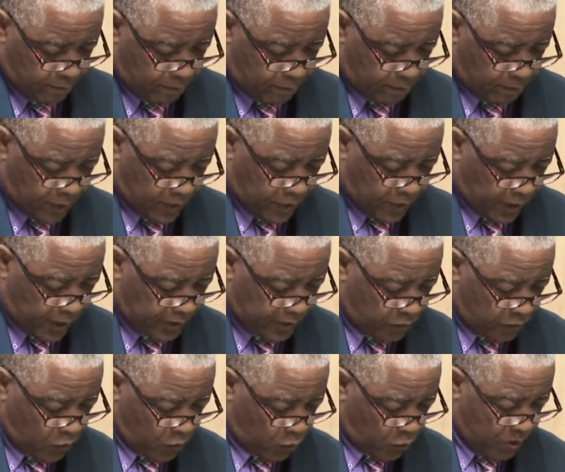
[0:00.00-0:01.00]
because
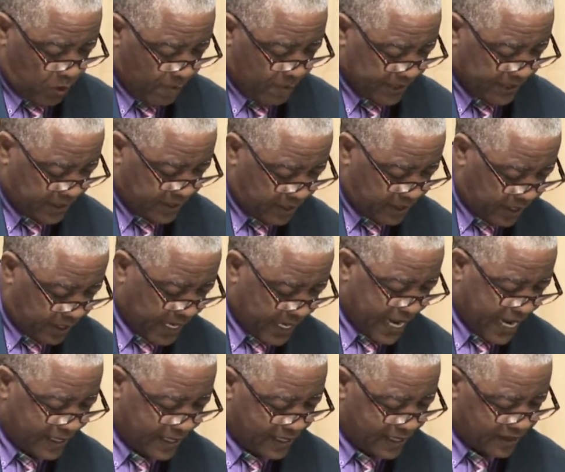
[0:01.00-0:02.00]
we must look
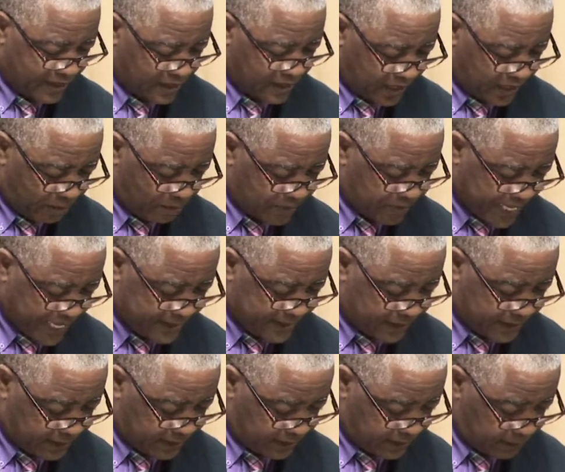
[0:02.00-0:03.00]
at their
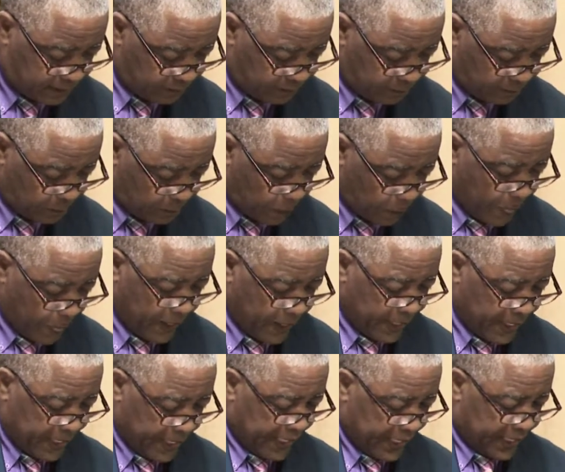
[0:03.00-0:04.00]
circumstances.
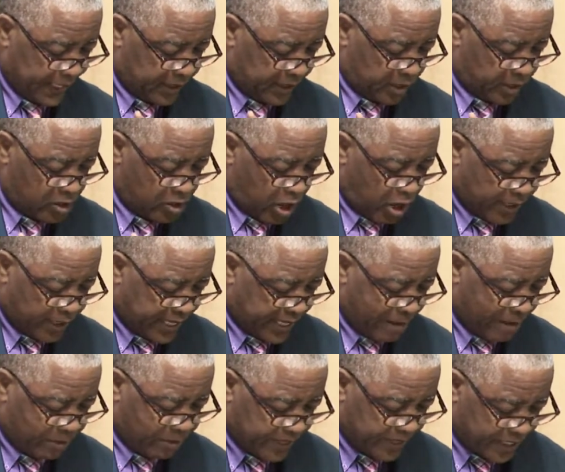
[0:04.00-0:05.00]
It is not
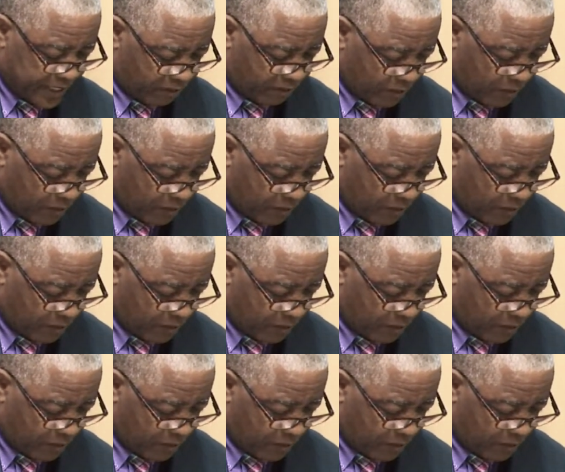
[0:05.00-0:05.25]
10% of the